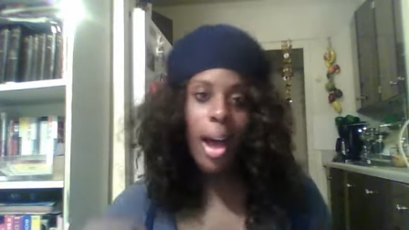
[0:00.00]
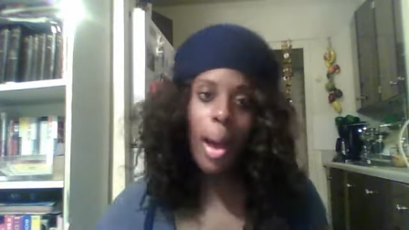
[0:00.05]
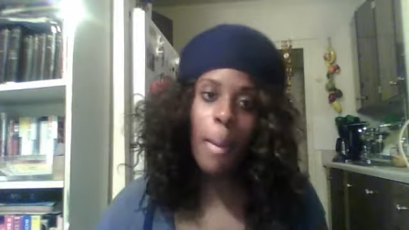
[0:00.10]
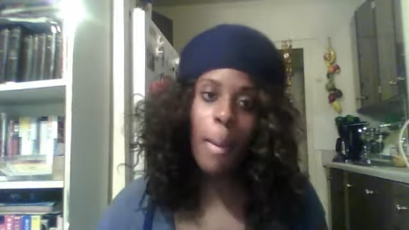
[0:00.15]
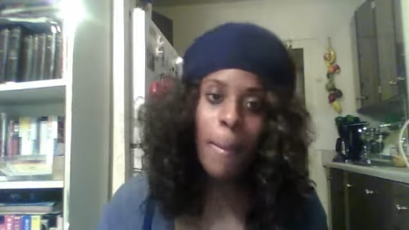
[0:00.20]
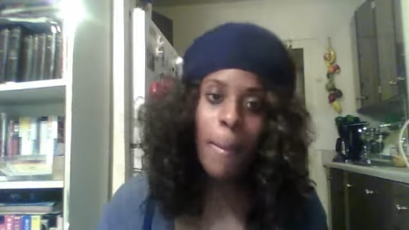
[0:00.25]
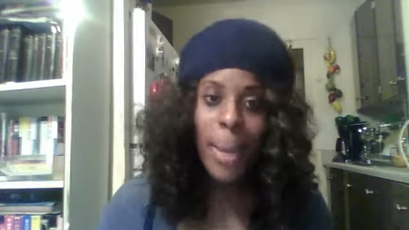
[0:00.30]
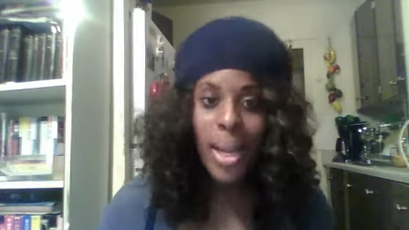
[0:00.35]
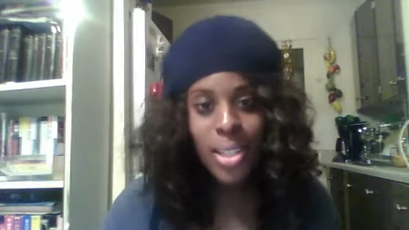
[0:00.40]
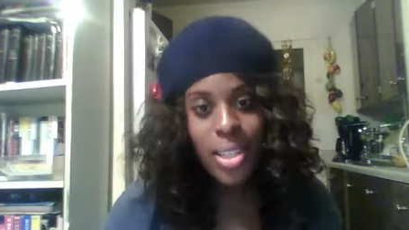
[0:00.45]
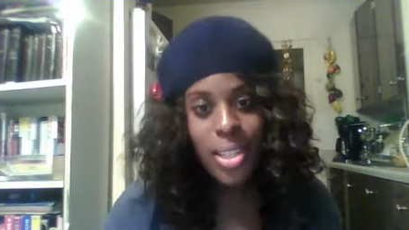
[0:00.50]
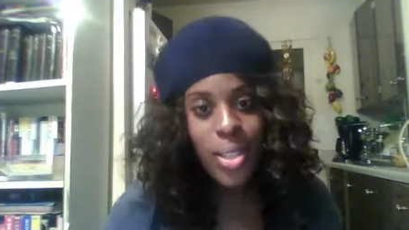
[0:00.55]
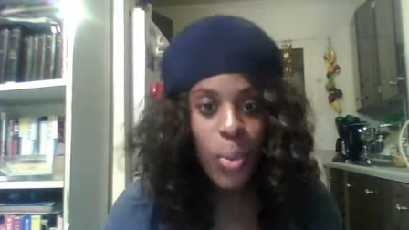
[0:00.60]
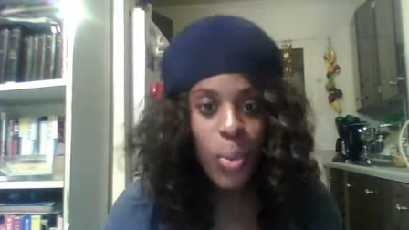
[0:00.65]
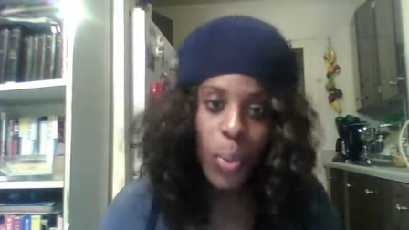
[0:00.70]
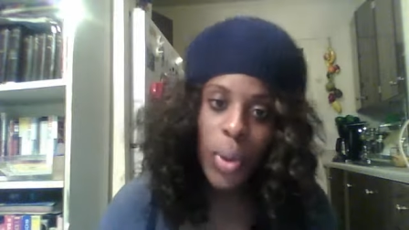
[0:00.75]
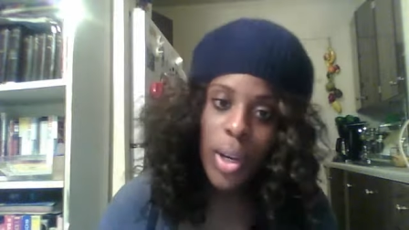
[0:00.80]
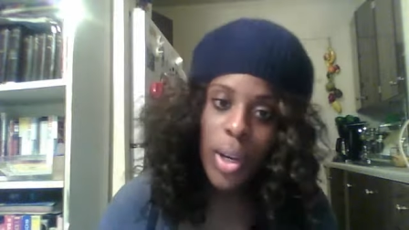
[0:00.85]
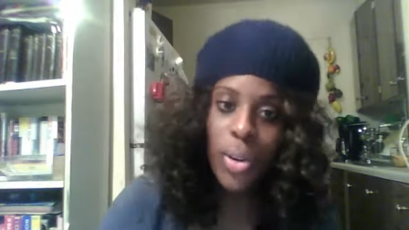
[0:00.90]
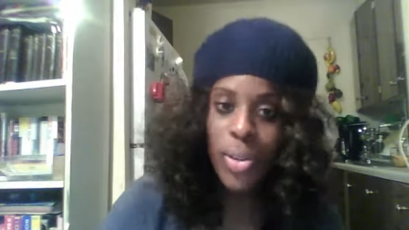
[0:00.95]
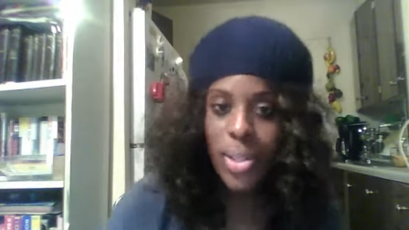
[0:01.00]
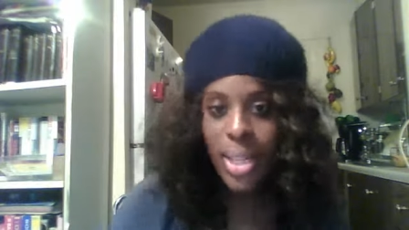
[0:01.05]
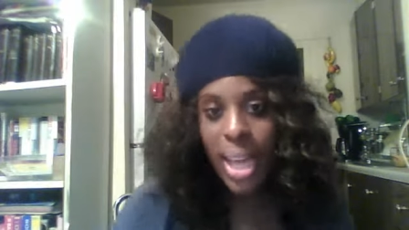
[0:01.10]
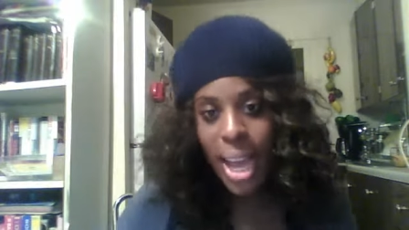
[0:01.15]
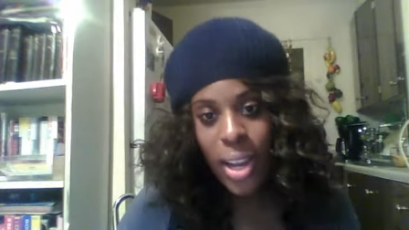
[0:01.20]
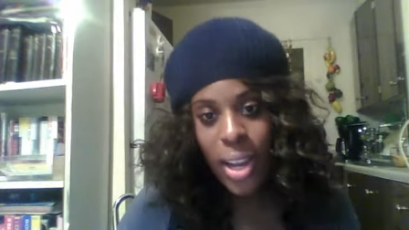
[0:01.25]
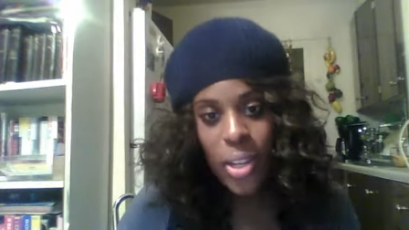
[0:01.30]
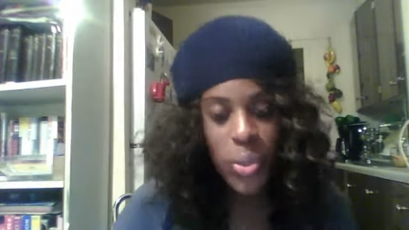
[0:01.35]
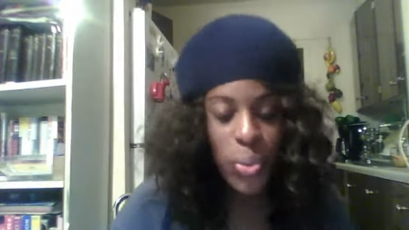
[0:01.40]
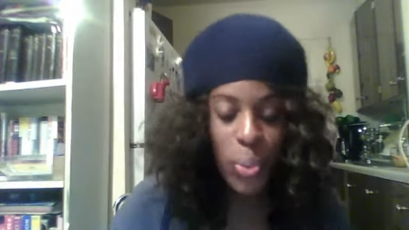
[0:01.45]
I'm about to do one of your
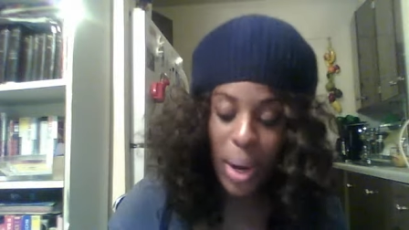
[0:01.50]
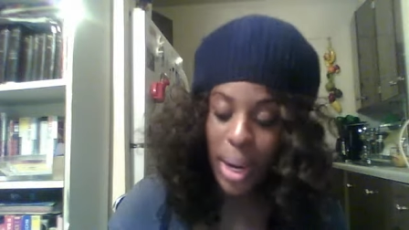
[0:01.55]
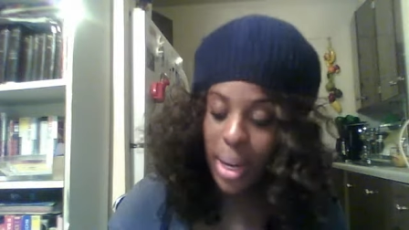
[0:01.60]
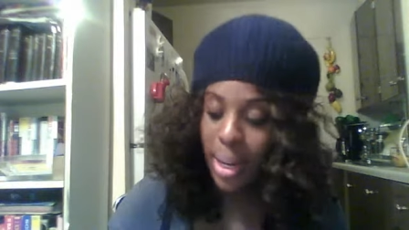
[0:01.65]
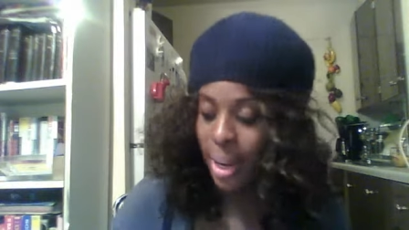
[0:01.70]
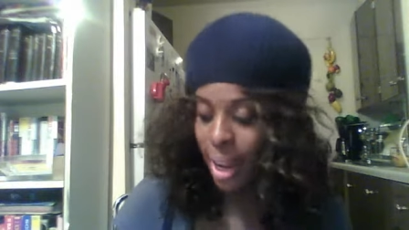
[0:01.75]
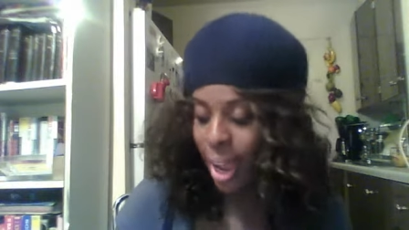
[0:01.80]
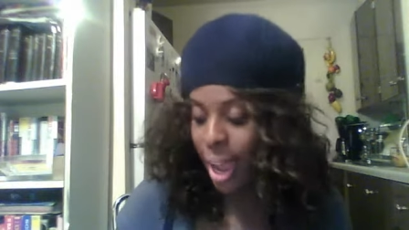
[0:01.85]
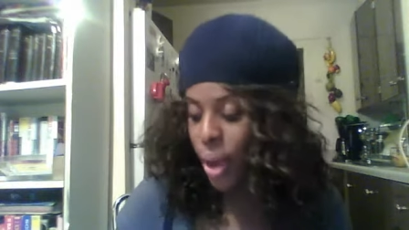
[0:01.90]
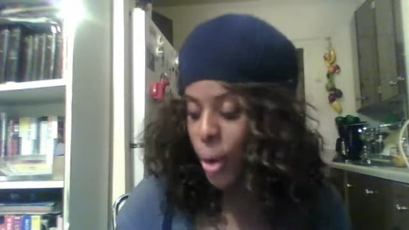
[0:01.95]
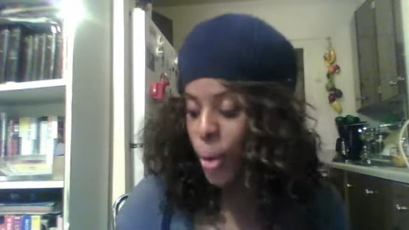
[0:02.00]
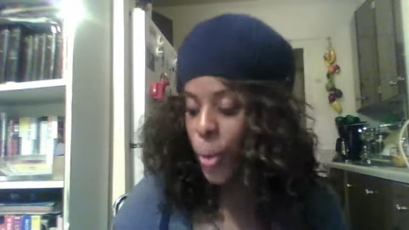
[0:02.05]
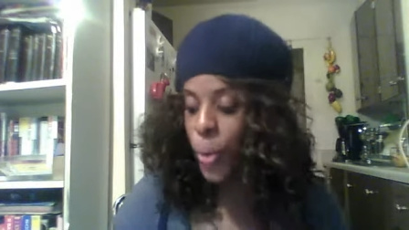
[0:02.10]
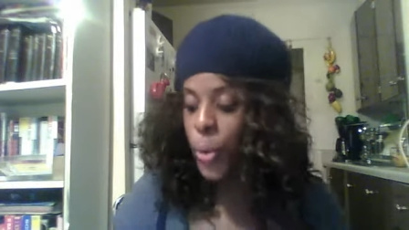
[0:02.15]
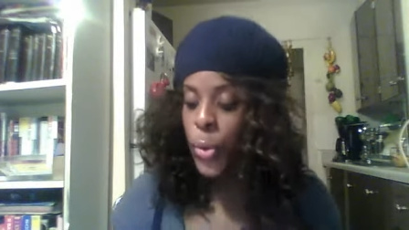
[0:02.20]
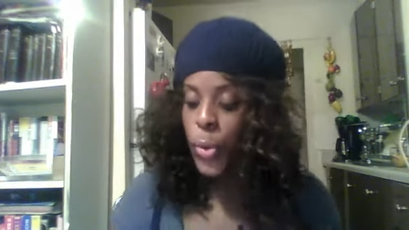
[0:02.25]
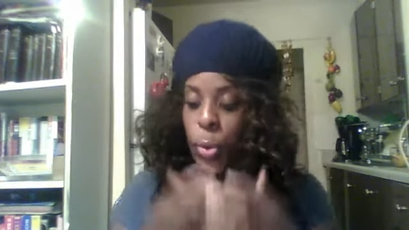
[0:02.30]
tags right now.